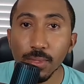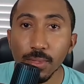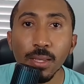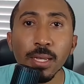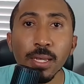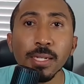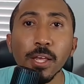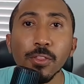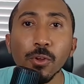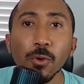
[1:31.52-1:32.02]

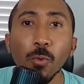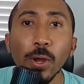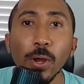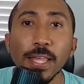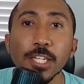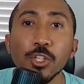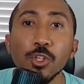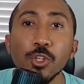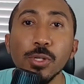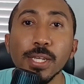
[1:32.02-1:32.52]
Another way
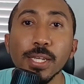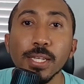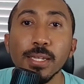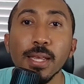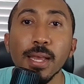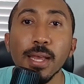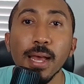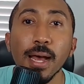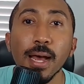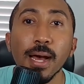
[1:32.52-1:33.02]
that you can
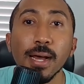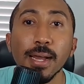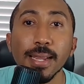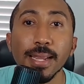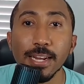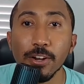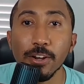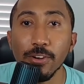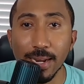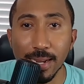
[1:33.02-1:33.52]

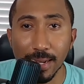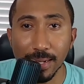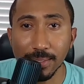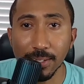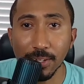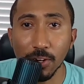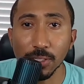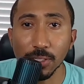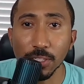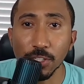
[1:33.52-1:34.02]
enter and
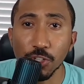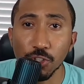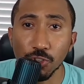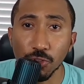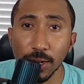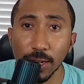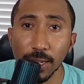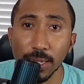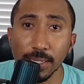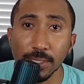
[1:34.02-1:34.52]
exit on these
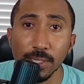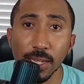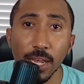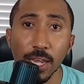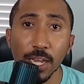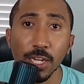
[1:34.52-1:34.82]
trades